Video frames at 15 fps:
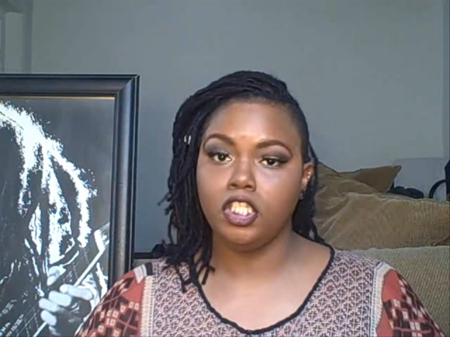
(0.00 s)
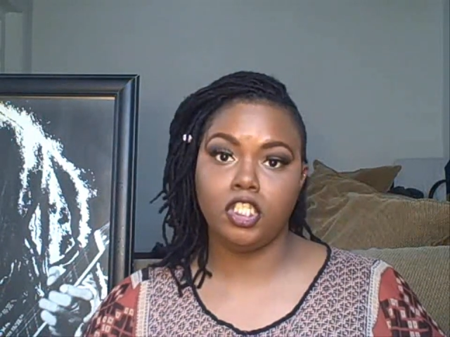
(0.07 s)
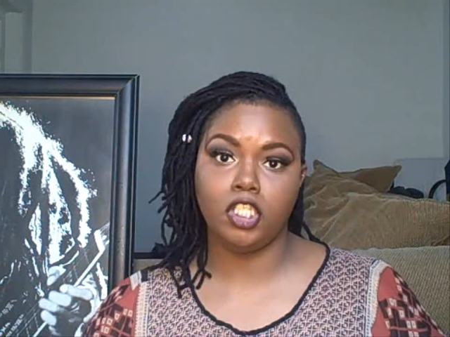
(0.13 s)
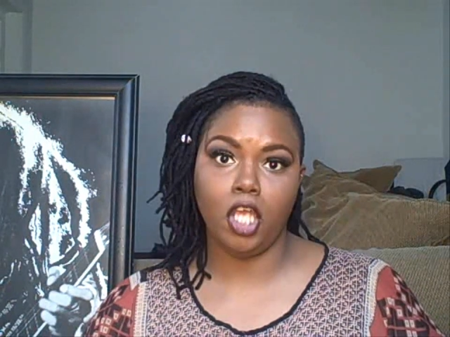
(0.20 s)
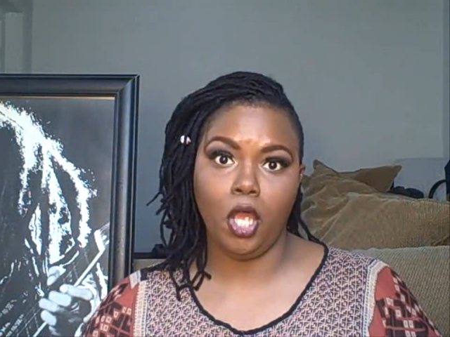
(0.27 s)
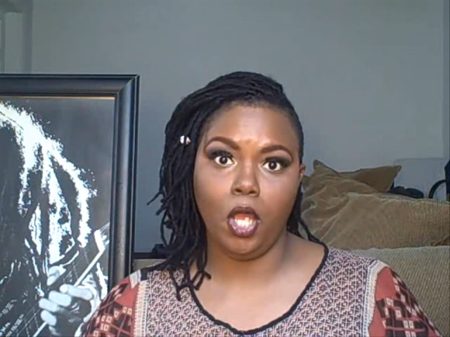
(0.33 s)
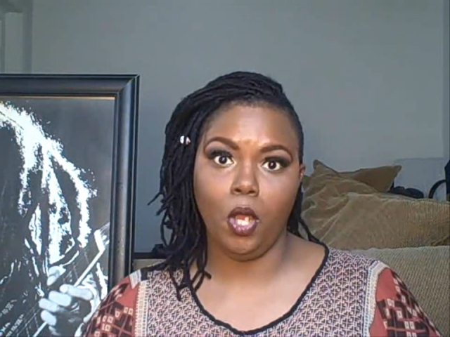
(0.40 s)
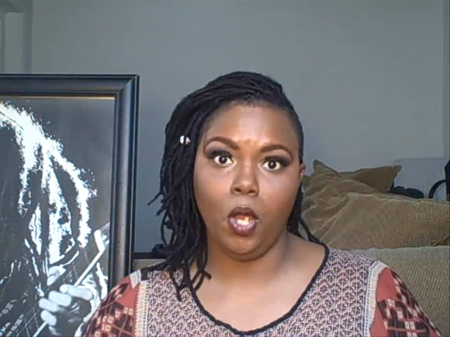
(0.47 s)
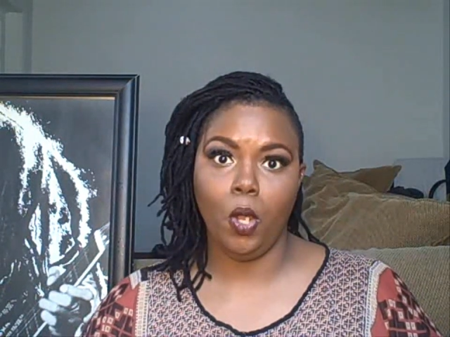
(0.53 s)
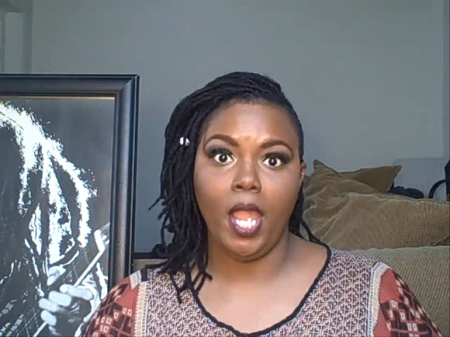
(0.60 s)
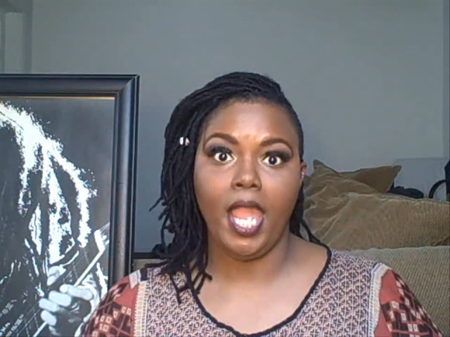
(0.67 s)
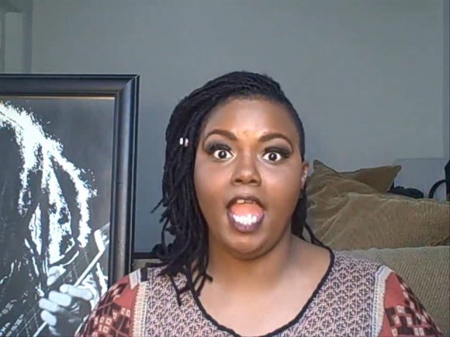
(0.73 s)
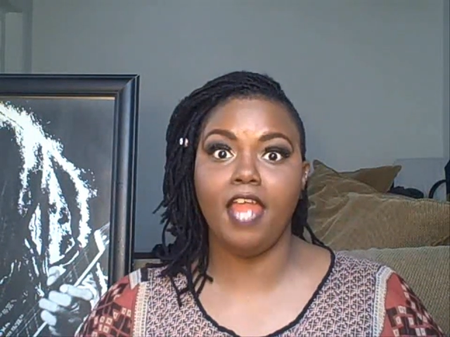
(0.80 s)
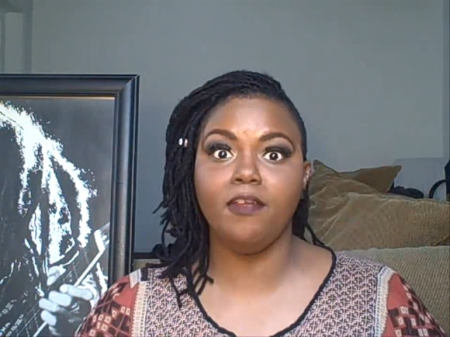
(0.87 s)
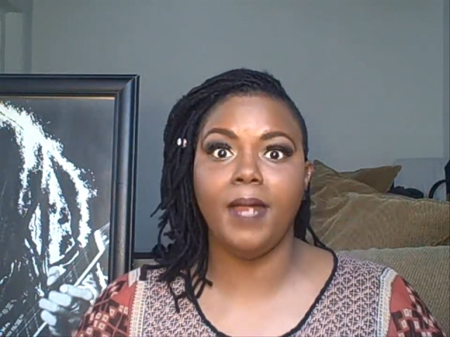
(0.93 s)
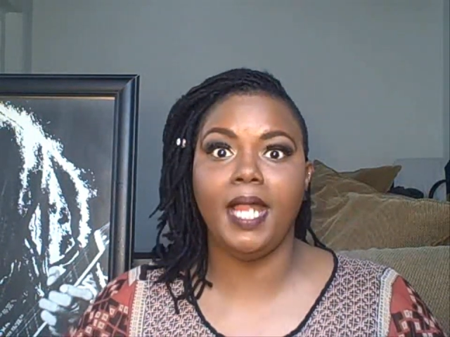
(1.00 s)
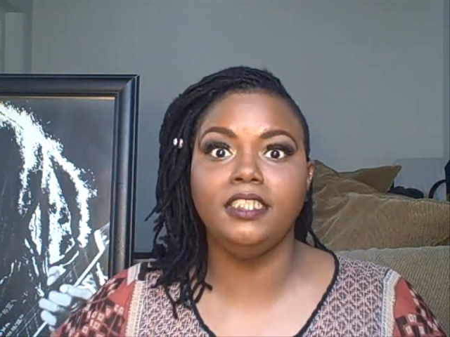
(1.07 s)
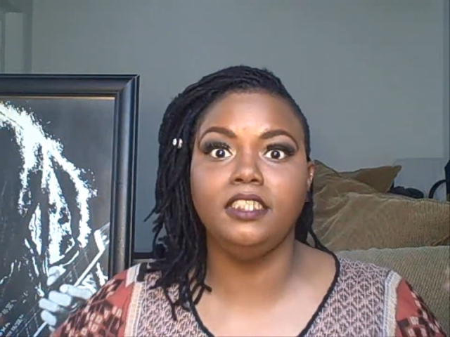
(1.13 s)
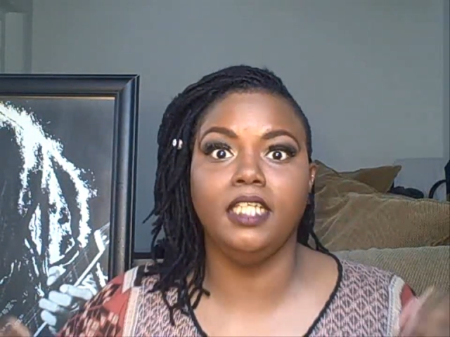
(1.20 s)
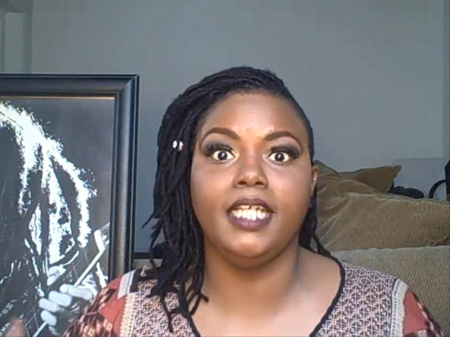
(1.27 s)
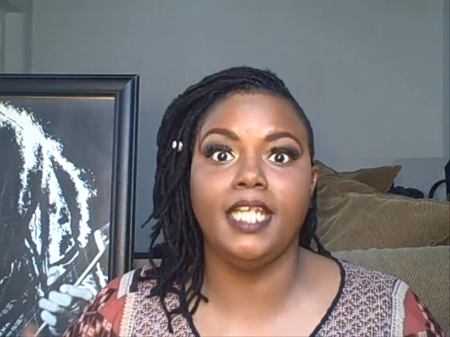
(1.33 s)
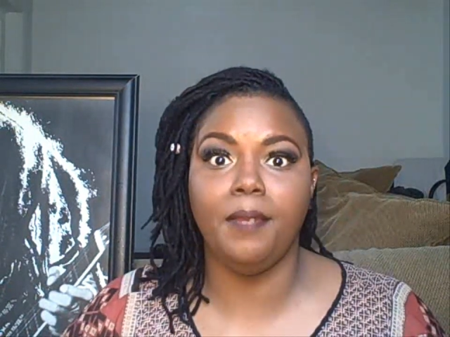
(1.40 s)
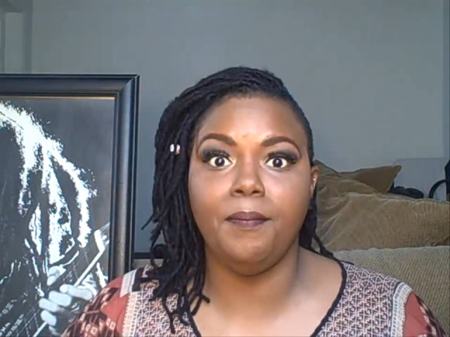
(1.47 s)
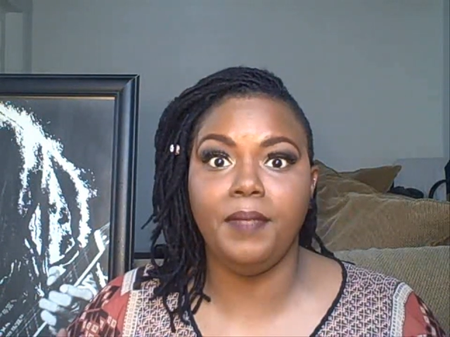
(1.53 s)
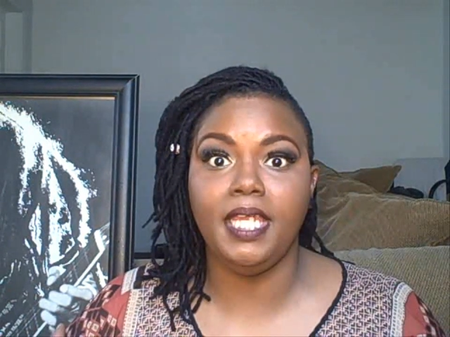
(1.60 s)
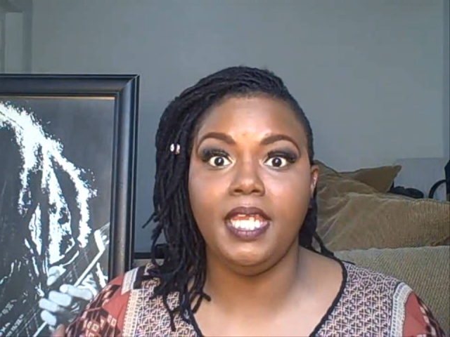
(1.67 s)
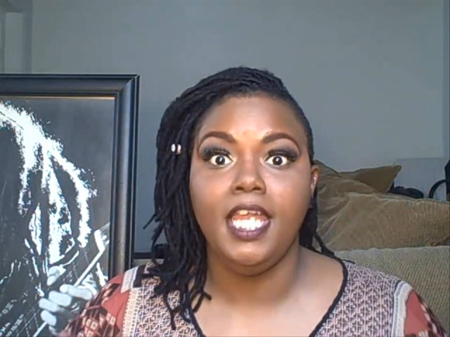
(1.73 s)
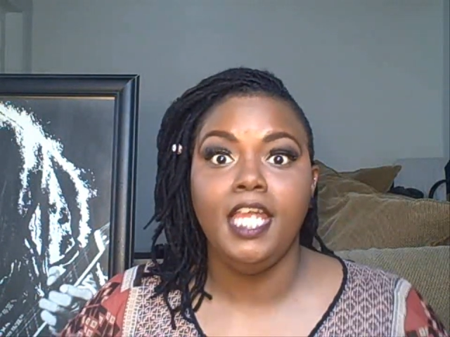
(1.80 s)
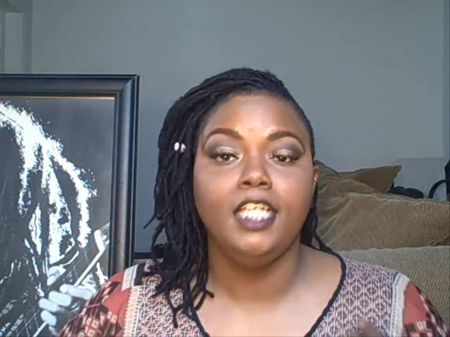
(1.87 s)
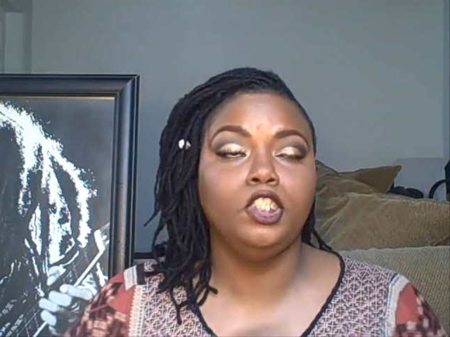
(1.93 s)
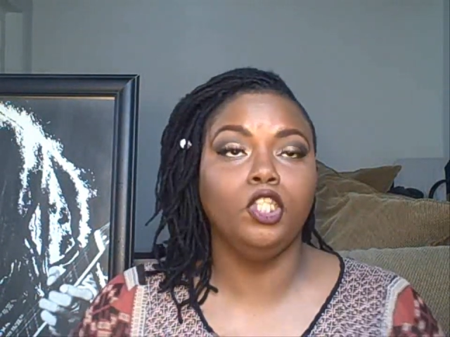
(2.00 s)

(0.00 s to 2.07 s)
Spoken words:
So everybody's looking at me.